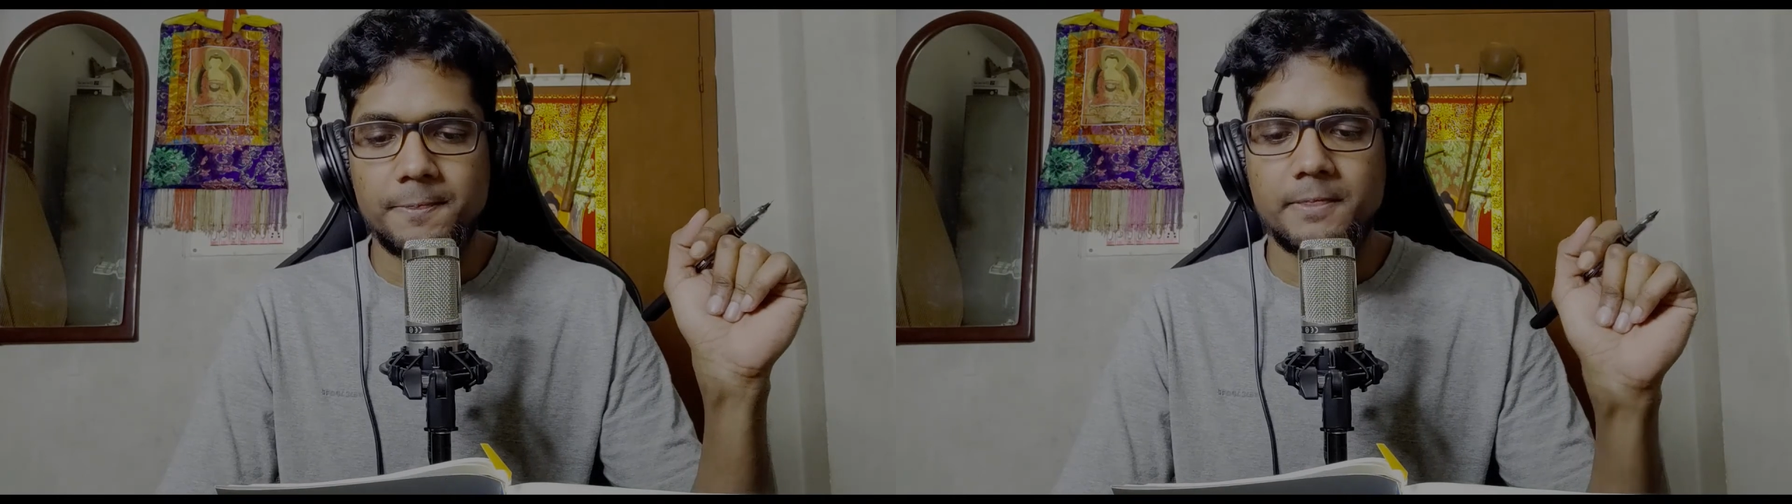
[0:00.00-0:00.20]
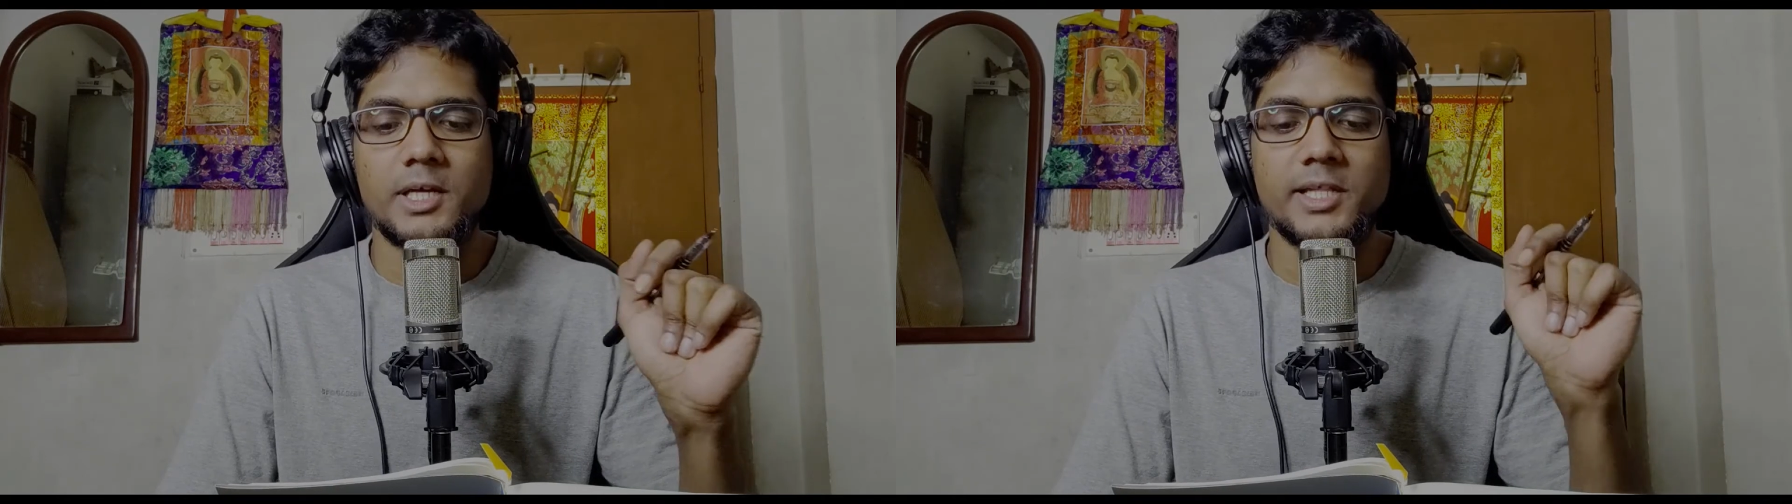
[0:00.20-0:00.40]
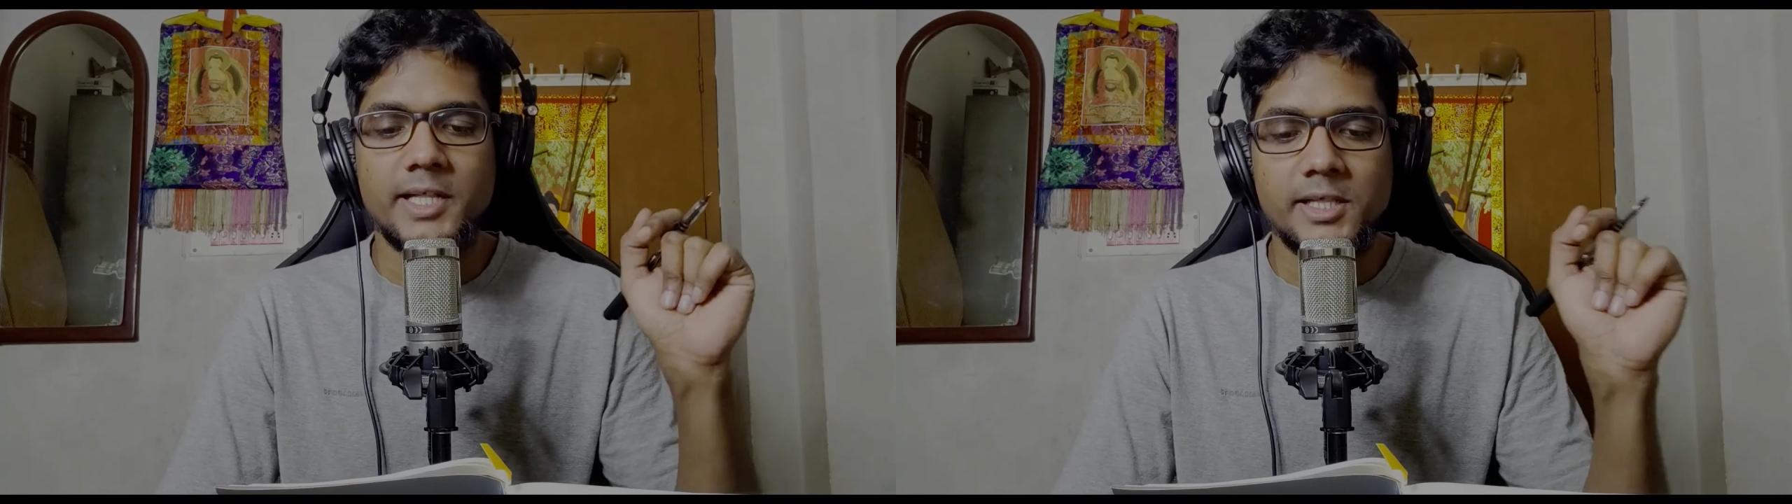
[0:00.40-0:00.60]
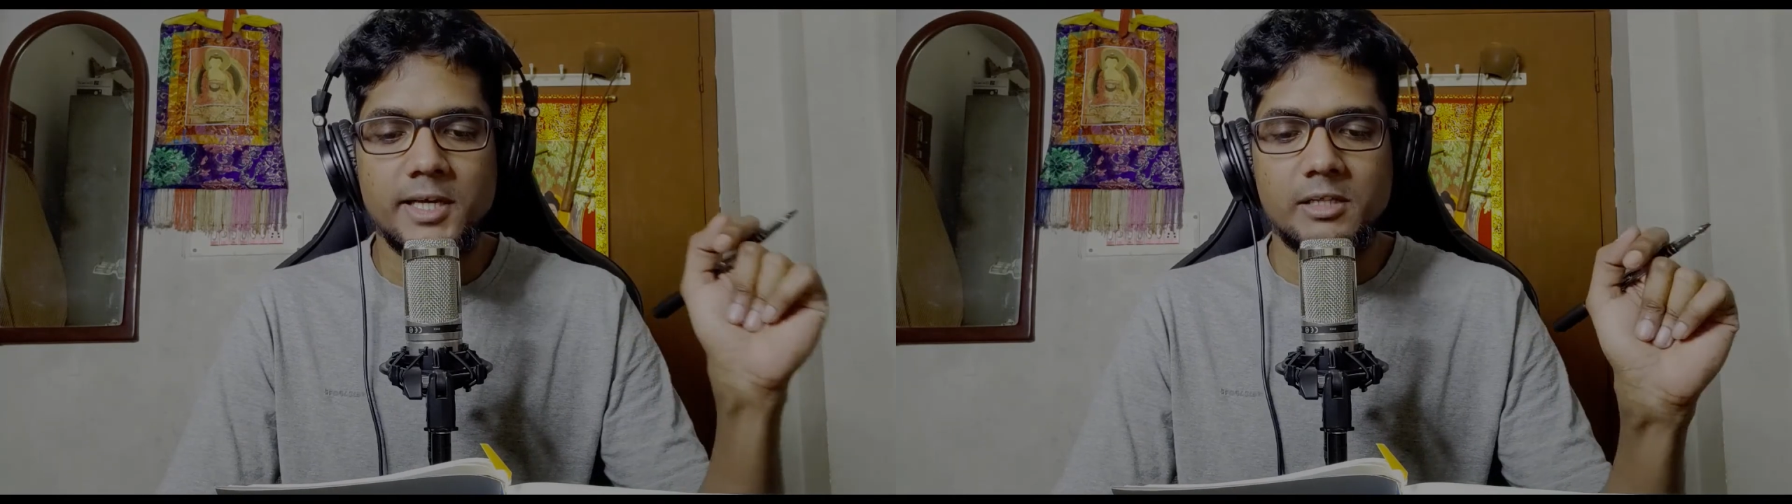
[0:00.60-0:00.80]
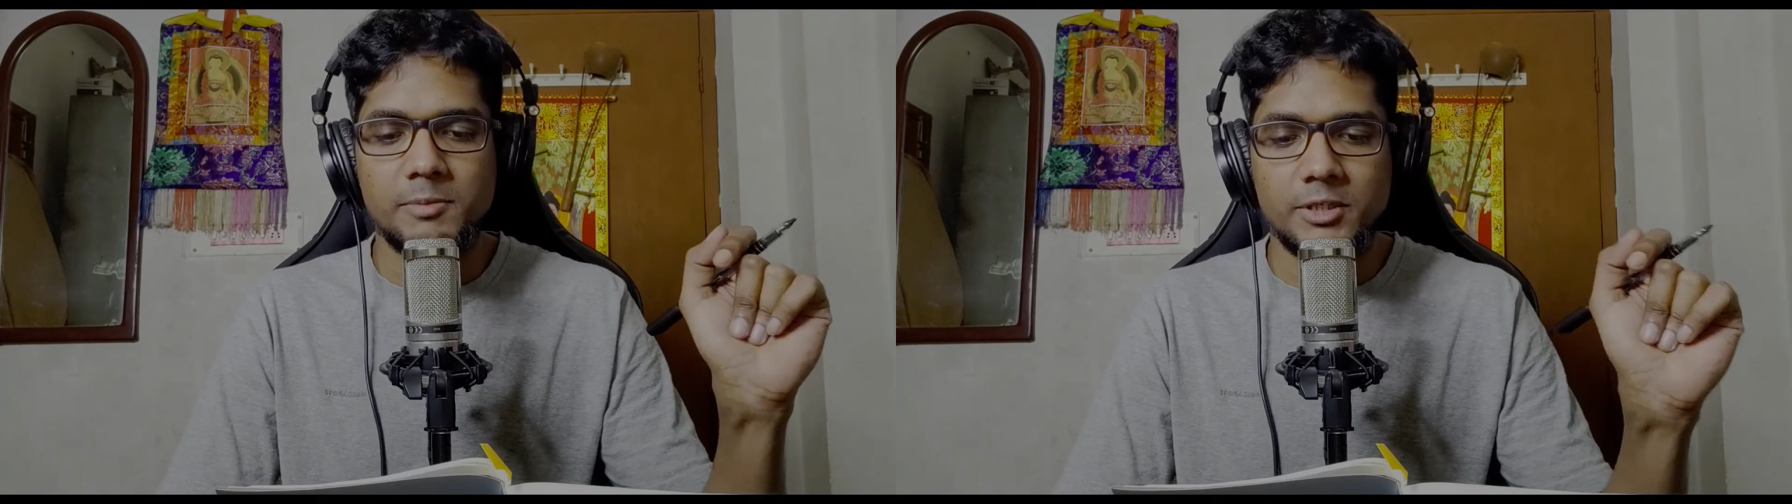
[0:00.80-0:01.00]
the sense
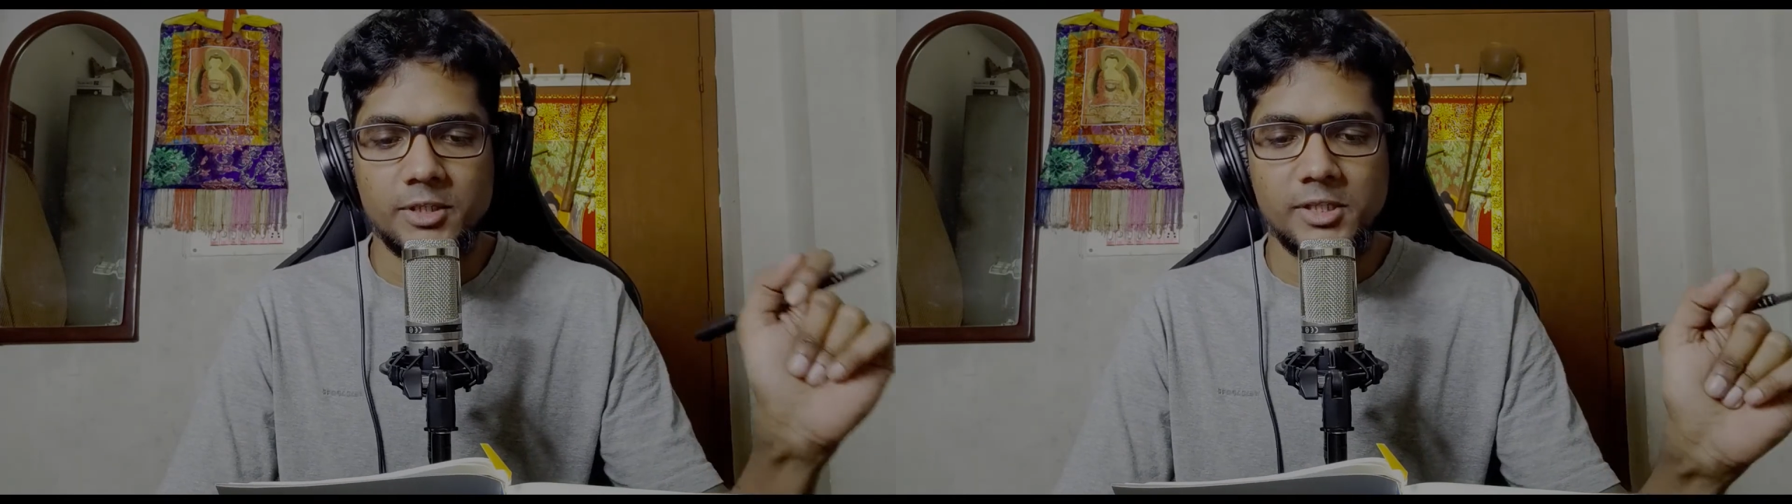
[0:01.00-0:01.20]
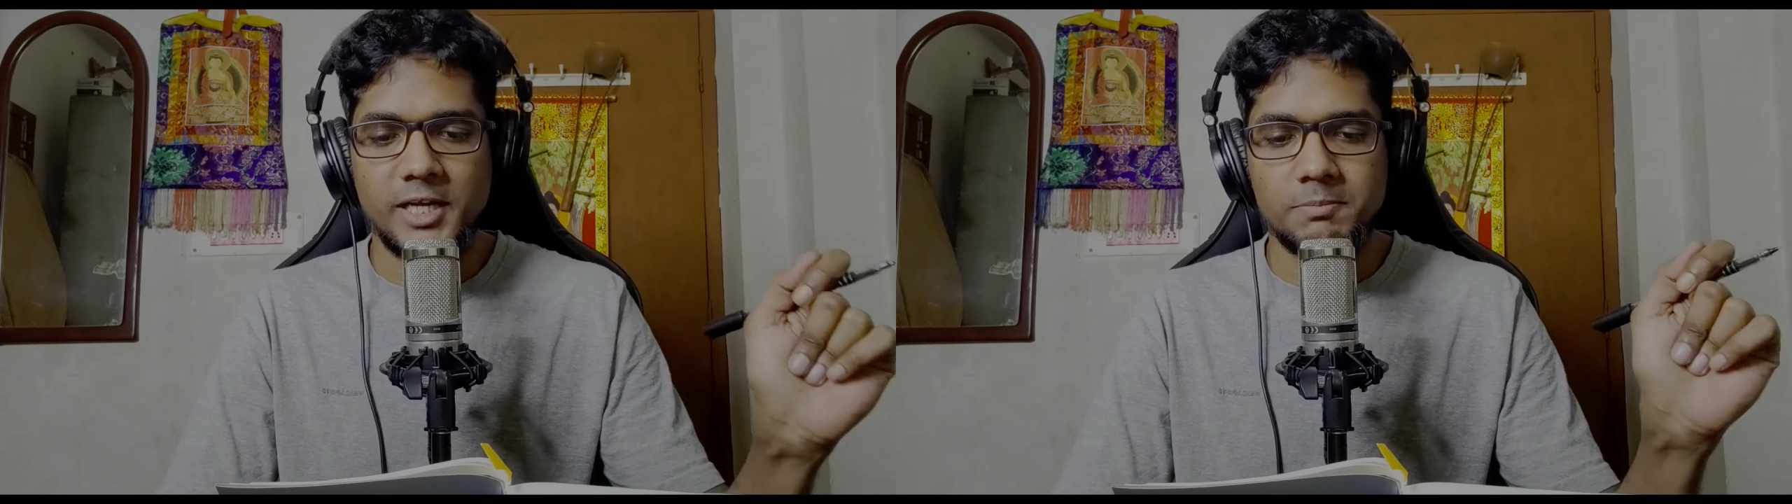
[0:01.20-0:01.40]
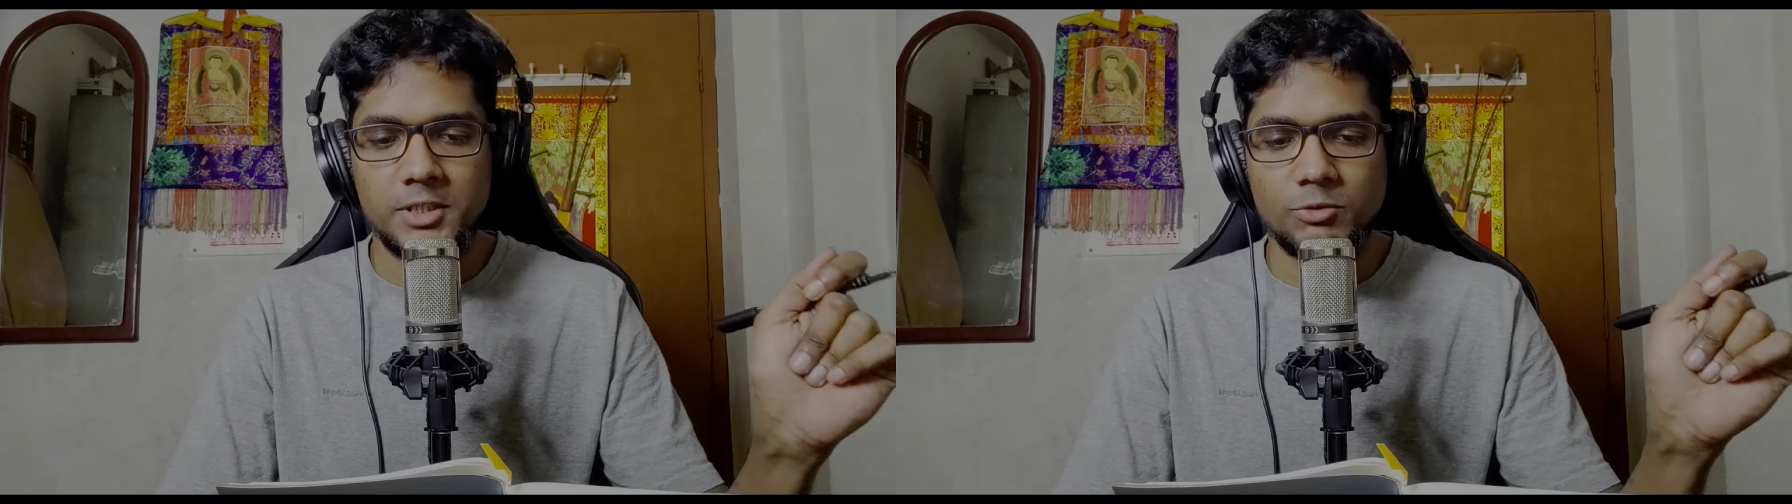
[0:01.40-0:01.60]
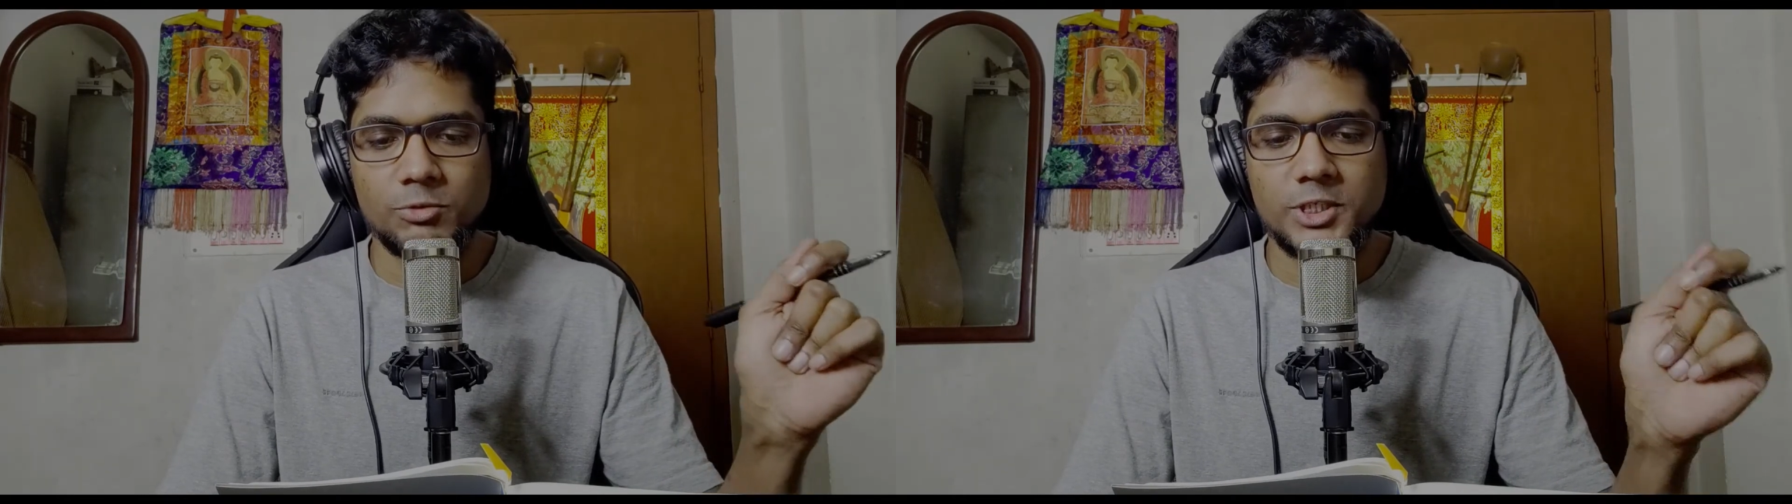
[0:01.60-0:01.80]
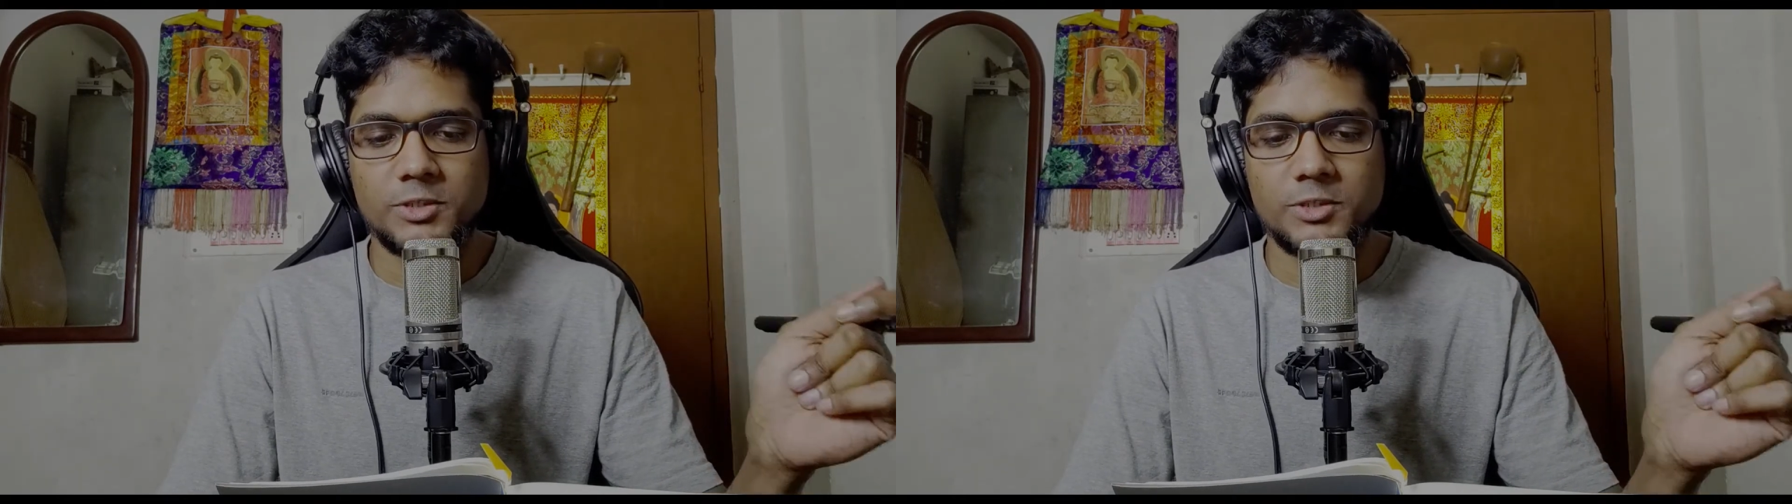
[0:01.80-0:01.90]
experience can be used as